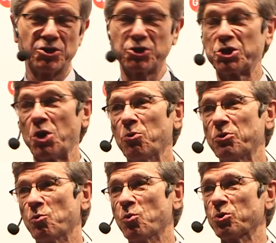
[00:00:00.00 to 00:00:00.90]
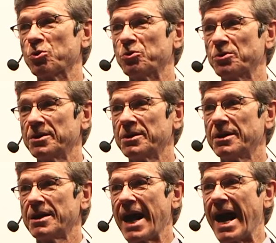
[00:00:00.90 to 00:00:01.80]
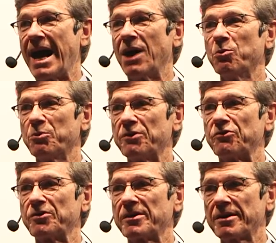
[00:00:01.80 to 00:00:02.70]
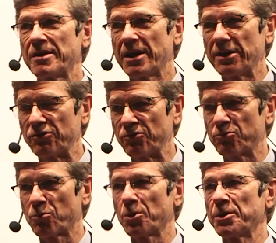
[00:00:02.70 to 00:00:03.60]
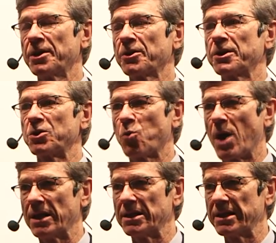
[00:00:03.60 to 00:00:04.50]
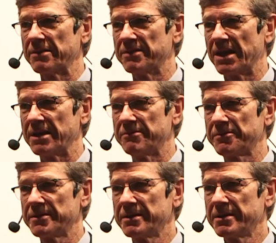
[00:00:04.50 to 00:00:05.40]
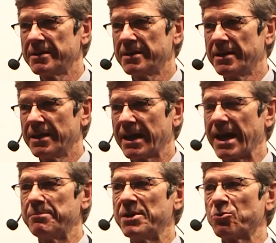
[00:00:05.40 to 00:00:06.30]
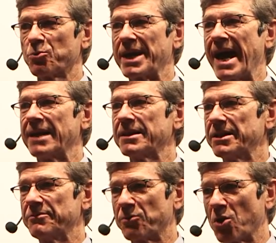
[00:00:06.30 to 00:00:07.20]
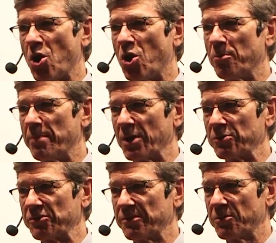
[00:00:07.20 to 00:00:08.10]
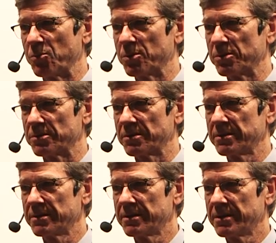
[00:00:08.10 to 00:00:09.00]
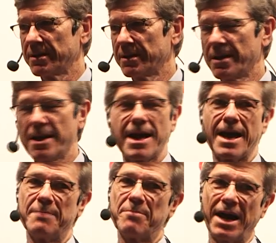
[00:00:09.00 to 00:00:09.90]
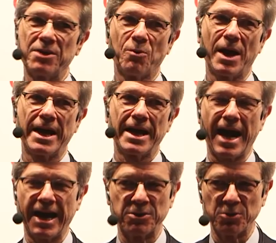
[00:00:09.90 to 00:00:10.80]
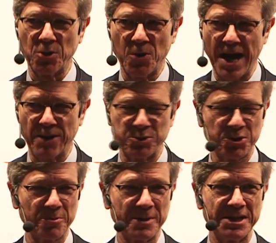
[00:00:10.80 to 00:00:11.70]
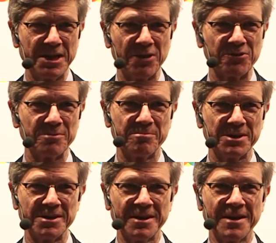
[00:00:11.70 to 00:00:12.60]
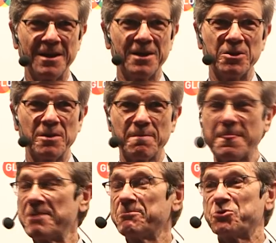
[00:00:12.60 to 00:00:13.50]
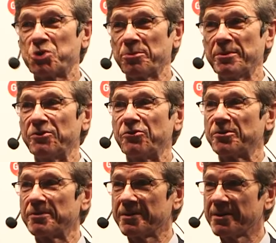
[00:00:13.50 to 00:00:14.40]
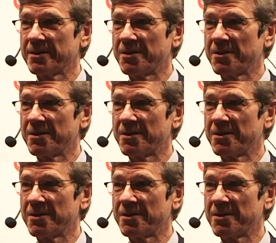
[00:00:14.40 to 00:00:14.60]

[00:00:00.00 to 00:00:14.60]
to show the world how this extraordinary quality of life can be a reality for all parts of the world. And by the way, I don't know how Germany does it, but Germans